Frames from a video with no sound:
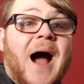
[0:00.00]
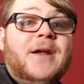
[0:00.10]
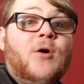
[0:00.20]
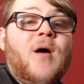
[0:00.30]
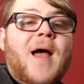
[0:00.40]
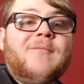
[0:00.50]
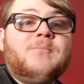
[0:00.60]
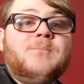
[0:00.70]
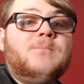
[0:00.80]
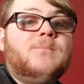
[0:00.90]
I don't
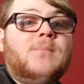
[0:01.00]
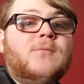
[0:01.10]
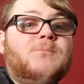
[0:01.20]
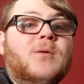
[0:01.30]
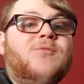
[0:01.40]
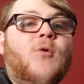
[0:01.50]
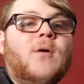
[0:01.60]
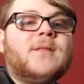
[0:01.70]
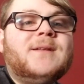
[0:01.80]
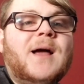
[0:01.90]
have
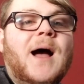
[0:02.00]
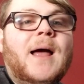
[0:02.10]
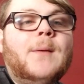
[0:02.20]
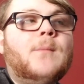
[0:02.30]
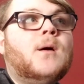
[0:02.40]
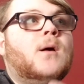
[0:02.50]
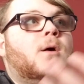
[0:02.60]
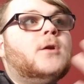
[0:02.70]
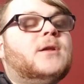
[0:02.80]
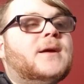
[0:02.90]
before the time
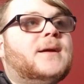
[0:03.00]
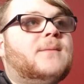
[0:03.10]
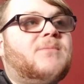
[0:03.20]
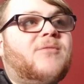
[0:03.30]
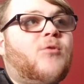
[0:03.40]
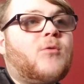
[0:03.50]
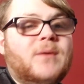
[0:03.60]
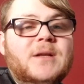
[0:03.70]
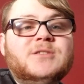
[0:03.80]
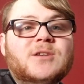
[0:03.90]
to before
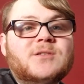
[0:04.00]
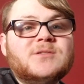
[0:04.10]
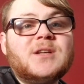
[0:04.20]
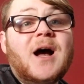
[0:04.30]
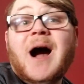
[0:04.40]
regionals.